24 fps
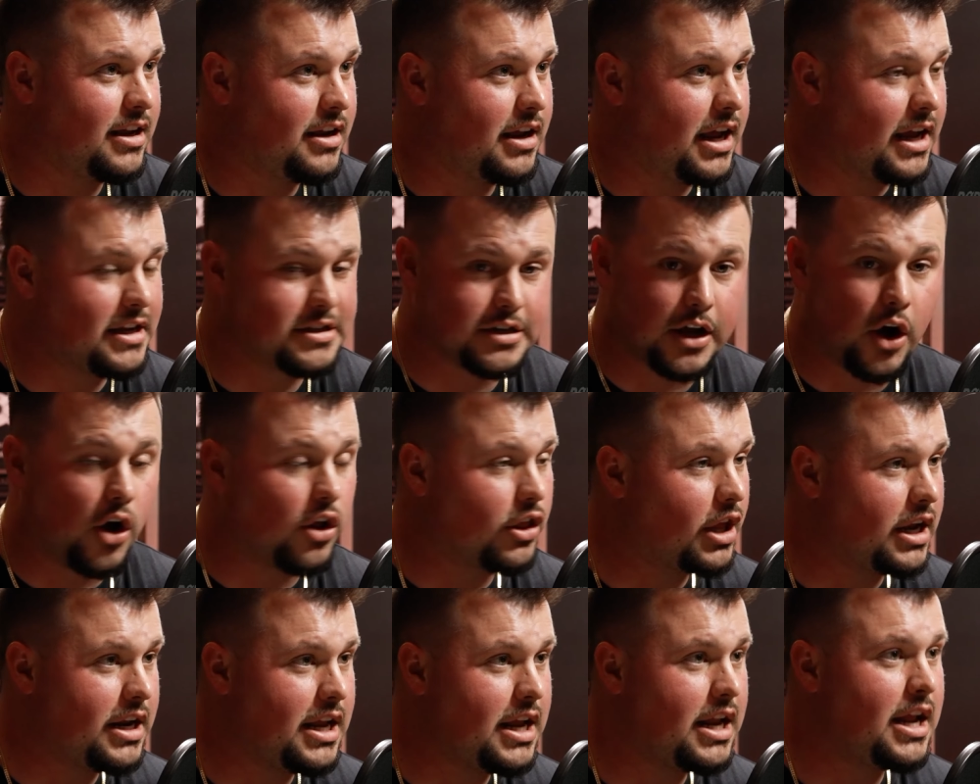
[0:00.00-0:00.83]
is all
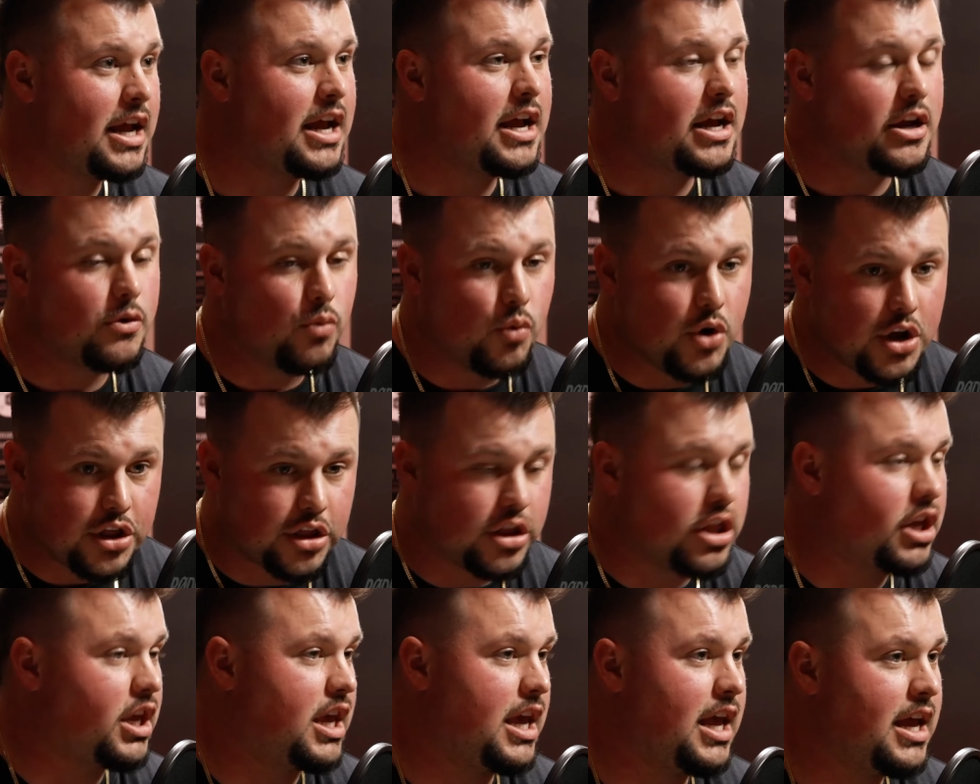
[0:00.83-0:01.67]
they need with
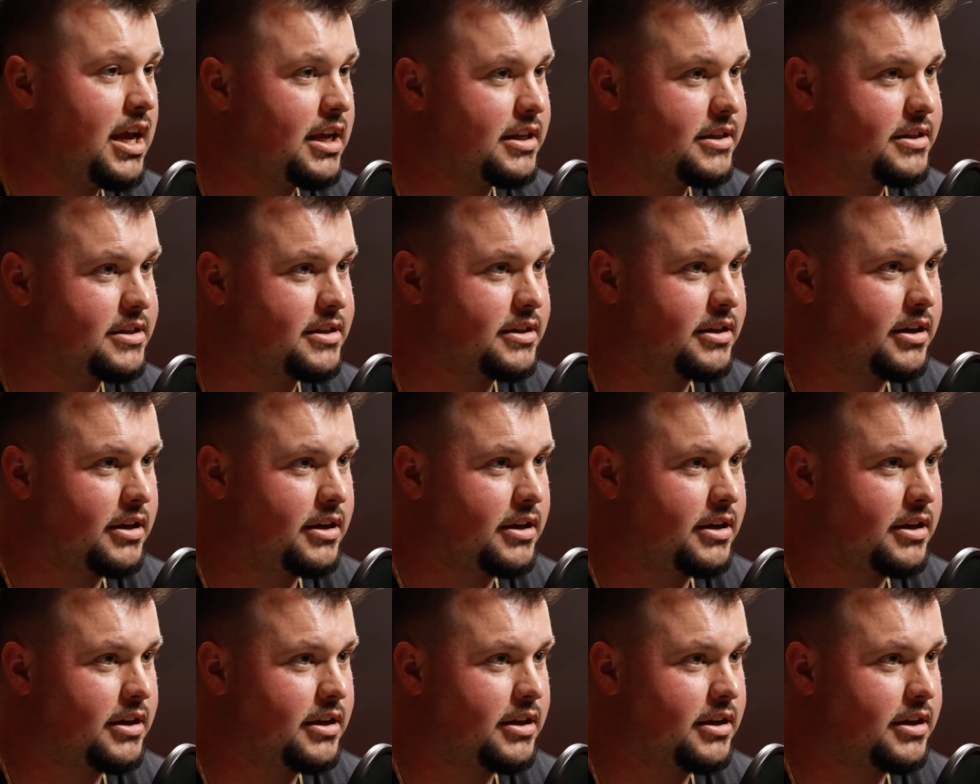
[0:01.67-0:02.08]
the kids,